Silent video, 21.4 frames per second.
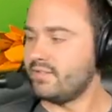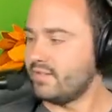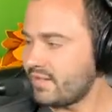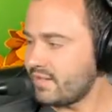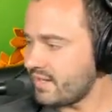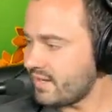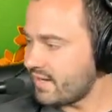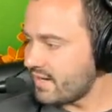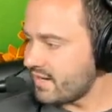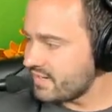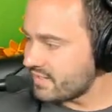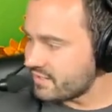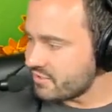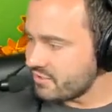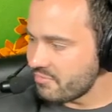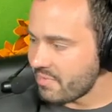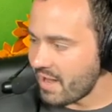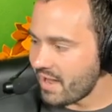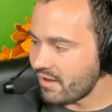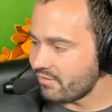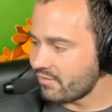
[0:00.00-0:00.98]
I think I need to
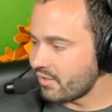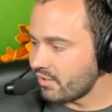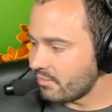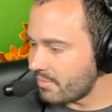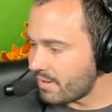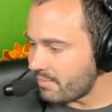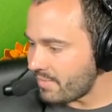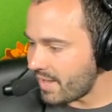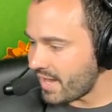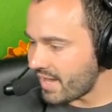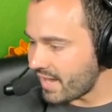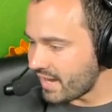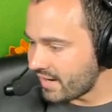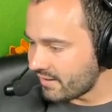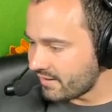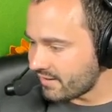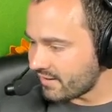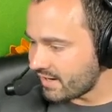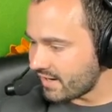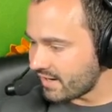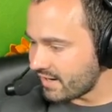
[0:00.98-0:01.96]
zoom out a little bit, man. I don't
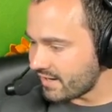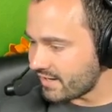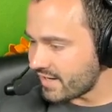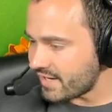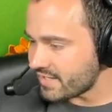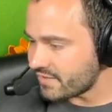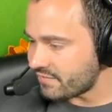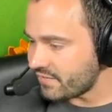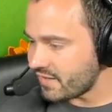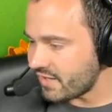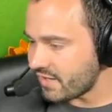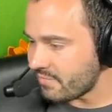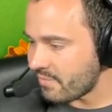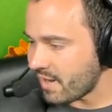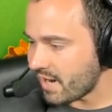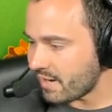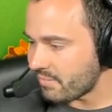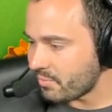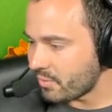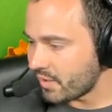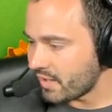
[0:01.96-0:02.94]
know how you guys feel
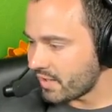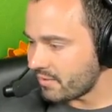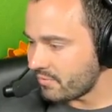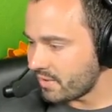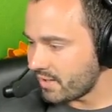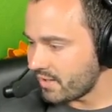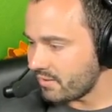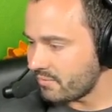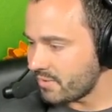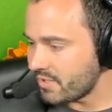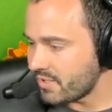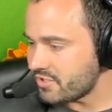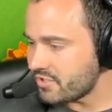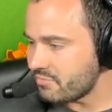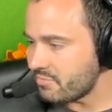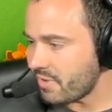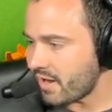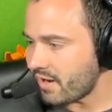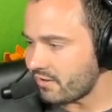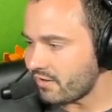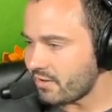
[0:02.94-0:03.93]
about it, but we're gonna
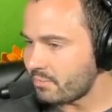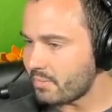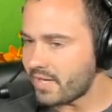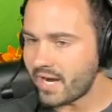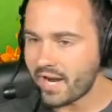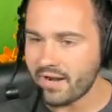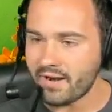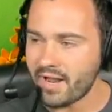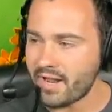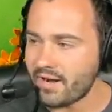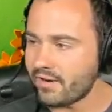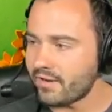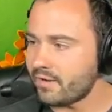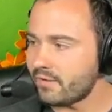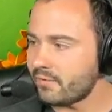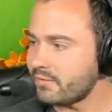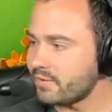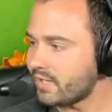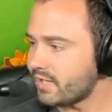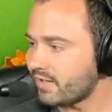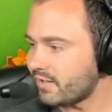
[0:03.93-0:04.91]
zoom out a little bit. I don't
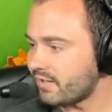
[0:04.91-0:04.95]
know.